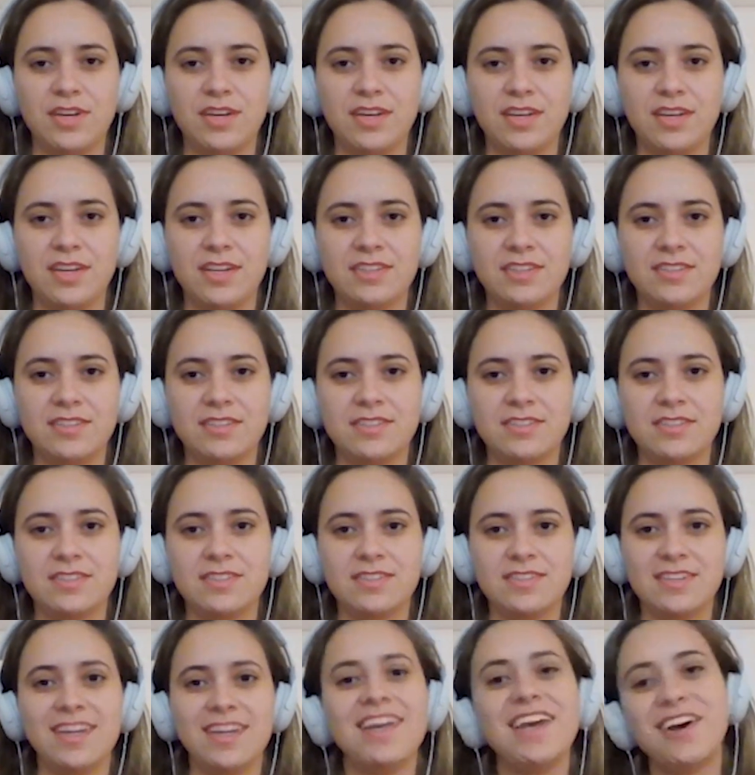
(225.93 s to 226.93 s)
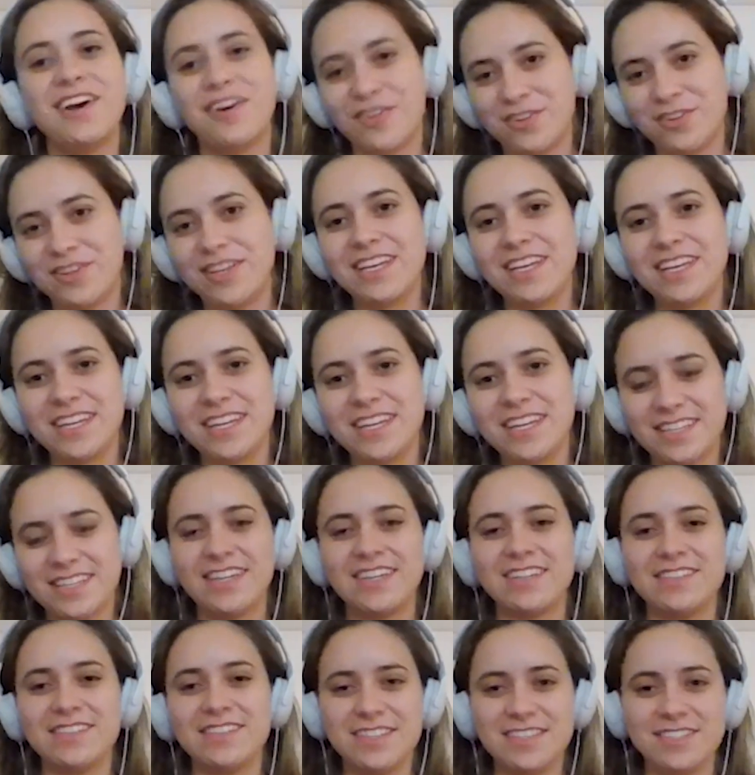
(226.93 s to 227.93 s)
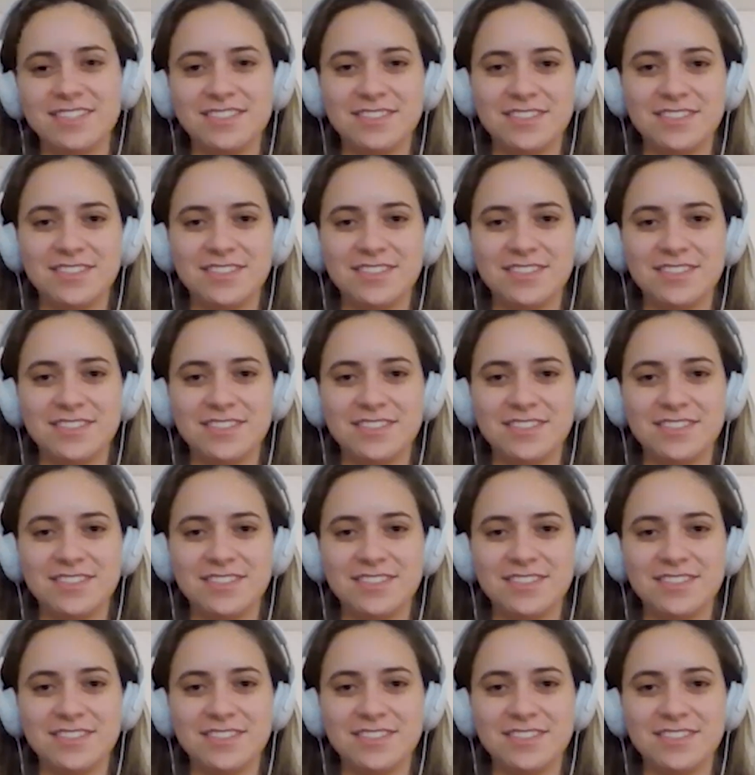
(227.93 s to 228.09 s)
as the only candidate, at least.